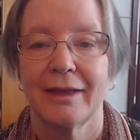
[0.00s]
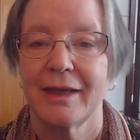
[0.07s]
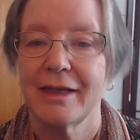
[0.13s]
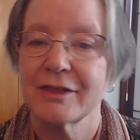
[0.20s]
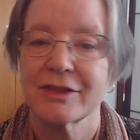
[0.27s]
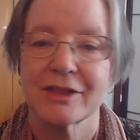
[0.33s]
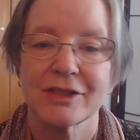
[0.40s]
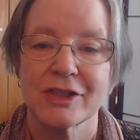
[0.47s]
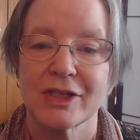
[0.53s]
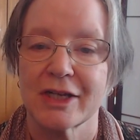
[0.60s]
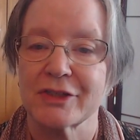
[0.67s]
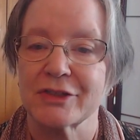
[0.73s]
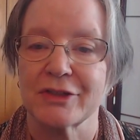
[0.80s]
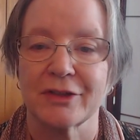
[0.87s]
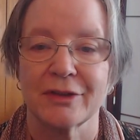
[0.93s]
Asia
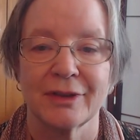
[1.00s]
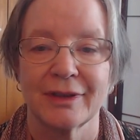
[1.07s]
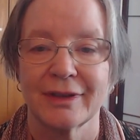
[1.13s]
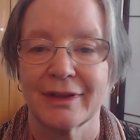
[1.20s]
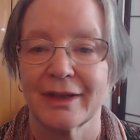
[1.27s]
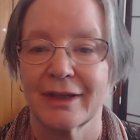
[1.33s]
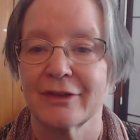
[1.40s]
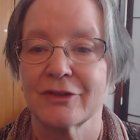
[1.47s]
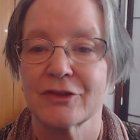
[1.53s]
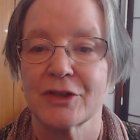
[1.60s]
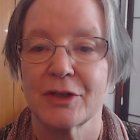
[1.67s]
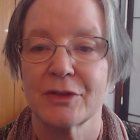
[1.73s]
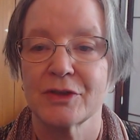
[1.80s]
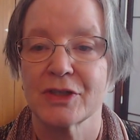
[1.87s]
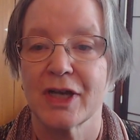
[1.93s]
shushed her and
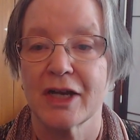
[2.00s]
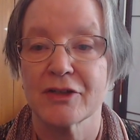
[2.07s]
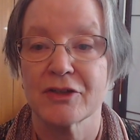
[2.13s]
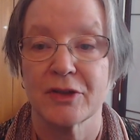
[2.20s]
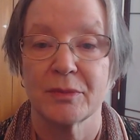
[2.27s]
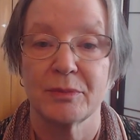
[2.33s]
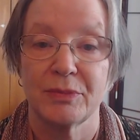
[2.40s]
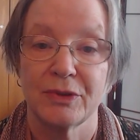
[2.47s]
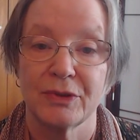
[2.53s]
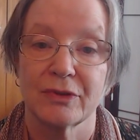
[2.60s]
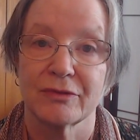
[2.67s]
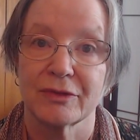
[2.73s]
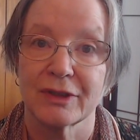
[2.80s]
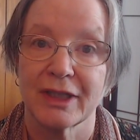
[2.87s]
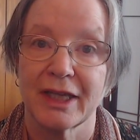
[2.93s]
showed Josh the
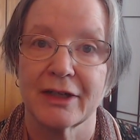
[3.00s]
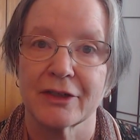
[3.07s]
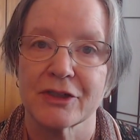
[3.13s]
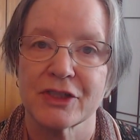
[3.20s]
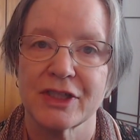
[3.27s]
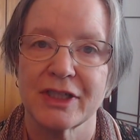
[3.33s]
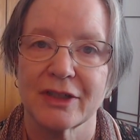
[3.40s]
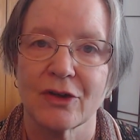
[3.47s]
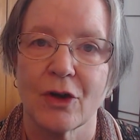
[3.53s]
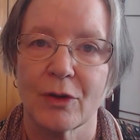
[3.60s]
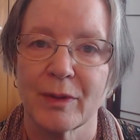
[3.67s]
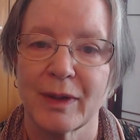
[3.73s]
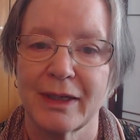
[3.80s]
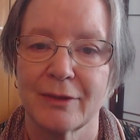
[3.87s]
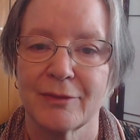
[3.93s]
beautiful letter she had
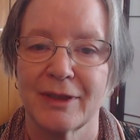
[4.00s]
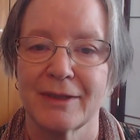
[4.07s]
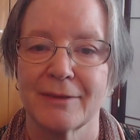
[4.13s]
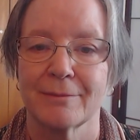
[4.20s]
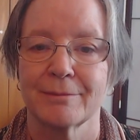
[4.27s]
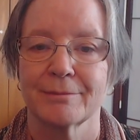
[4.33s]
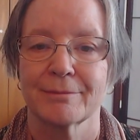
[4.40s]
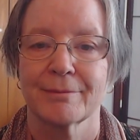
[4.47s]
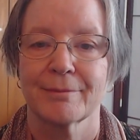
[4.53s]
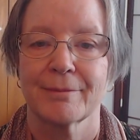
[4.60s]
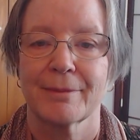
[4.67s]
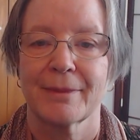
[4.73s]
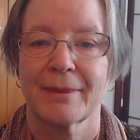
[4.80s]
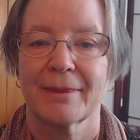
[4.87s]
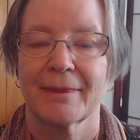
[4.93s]
already written.
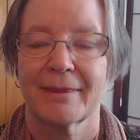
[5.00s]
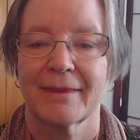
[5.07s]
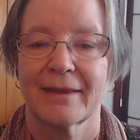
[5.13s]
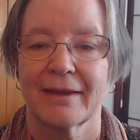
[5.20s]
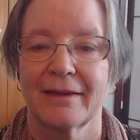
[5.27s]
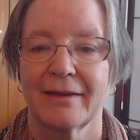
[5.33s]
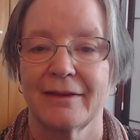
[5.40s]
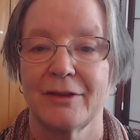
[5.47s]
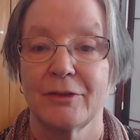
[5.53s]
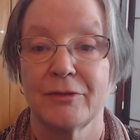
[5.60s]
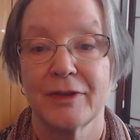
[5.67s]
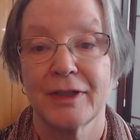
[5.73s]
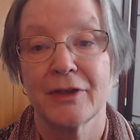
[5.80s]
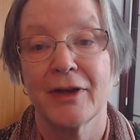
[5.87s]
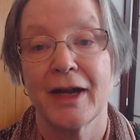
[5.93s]
"You
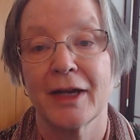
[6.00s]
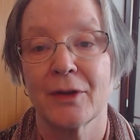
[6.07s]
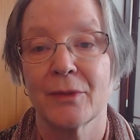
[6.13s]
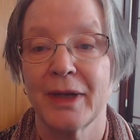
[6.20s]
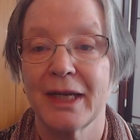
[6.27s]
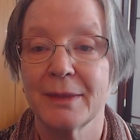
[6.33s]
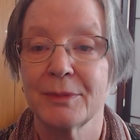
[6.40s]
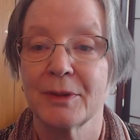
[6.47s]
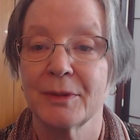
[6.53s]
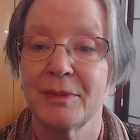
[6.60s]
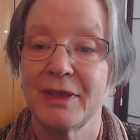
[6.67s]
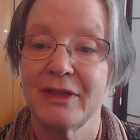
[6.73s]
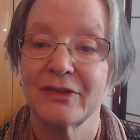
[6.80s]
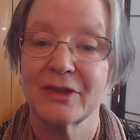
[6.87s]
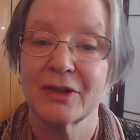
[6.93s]
figure out a way to put
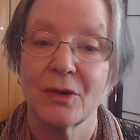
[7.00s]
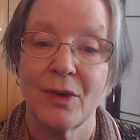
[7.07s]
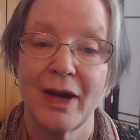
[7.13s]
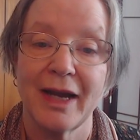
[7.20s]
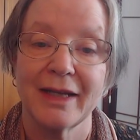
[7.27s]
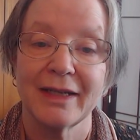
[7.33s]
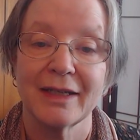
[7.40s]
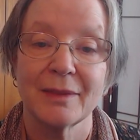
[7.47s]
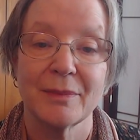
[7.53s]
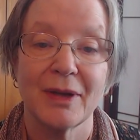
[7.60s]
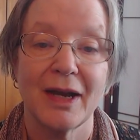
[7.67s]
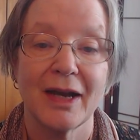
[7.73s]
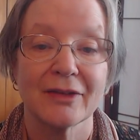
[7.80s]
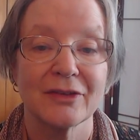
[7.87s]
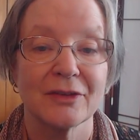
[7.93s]
peace and quiet in a
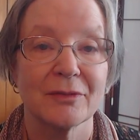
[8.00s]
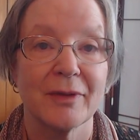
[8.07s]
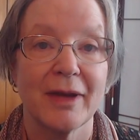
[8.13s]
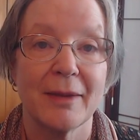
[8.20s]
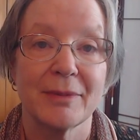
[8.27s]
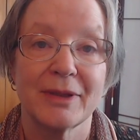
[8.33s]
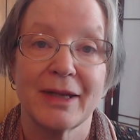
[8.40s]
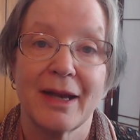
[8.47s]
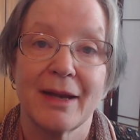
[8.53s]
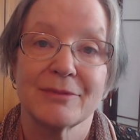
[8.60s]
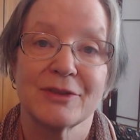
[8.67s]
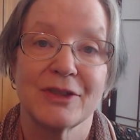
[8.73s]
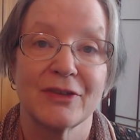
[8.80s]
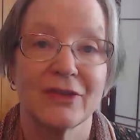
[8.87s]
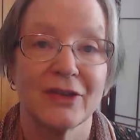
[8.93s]
box and wrap it up,"
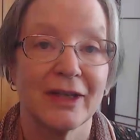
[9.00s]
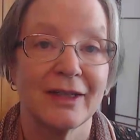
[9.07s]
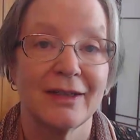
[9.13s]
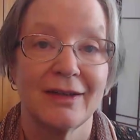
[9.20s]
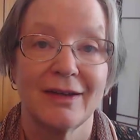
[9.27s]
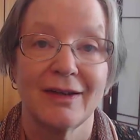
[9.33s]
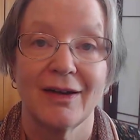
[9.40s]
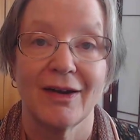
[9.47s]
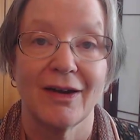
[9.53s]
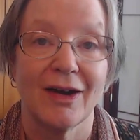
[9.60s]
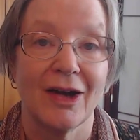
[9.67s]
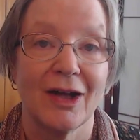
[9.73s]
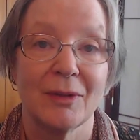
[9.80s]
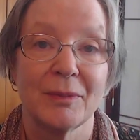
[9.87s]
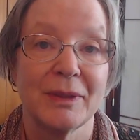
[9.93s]
she said.
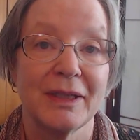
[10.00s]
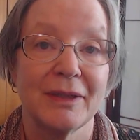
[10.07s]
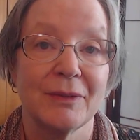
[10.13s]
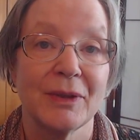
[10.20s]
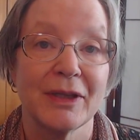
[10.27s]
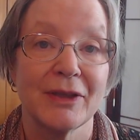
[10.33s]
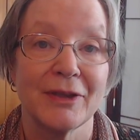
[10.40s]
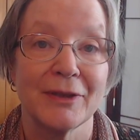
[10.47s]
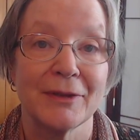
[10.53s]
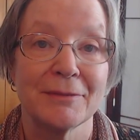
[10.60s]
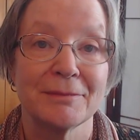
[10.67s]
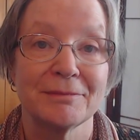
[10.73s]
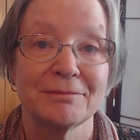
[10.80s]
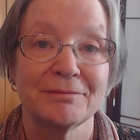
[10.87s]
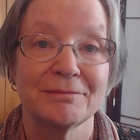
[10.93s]
"I'll be with you."